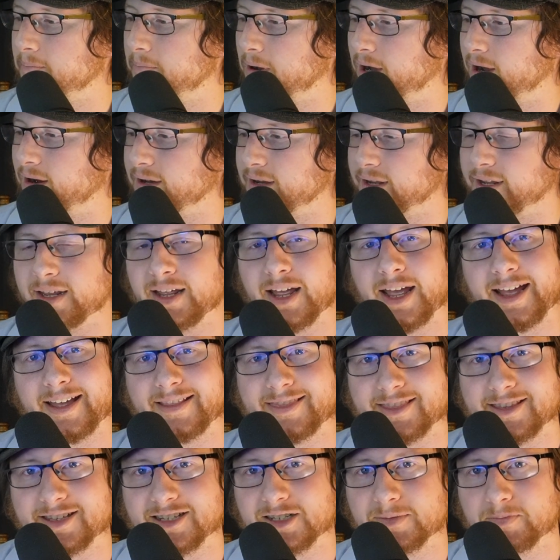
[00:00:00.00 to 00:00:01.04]
pocket at
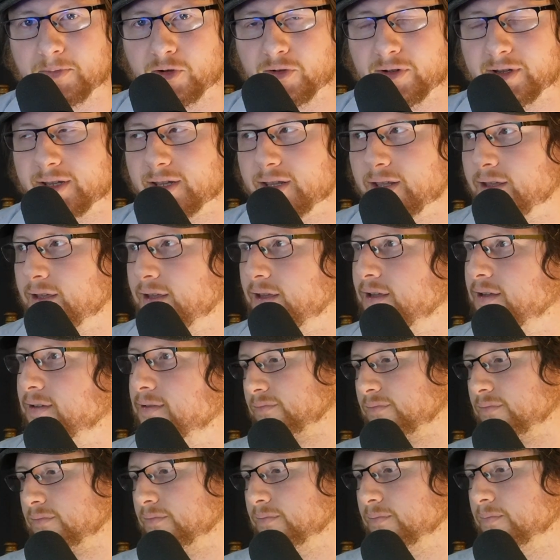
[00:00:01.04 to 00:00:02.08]
this point.
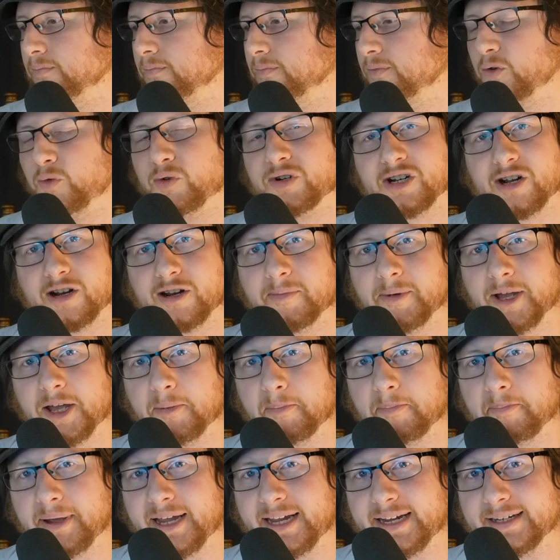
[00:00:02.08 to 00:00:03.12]
We're talking about
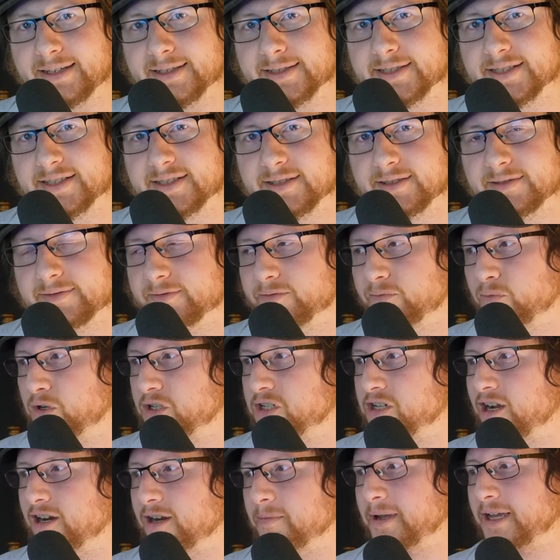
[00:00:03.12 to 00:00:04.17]
banks. We're
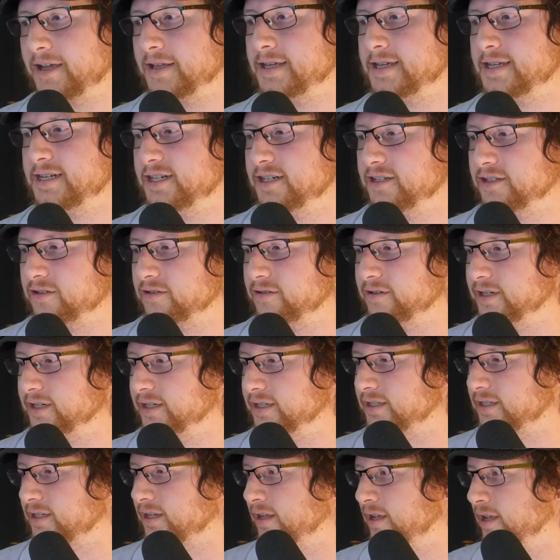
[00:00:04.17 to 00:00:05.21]
talking about
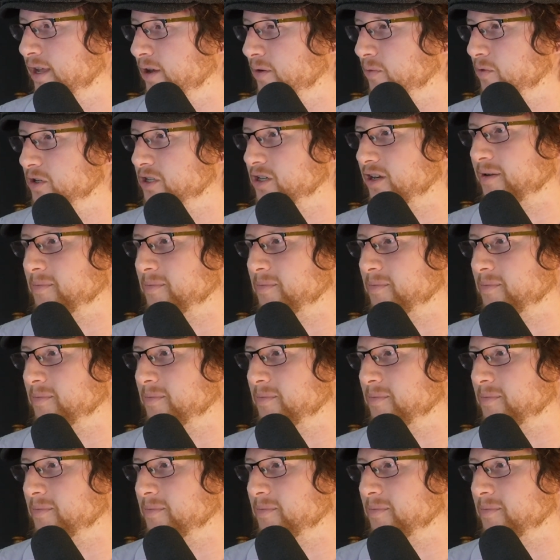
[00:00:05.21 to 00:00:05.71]
industries. We're talking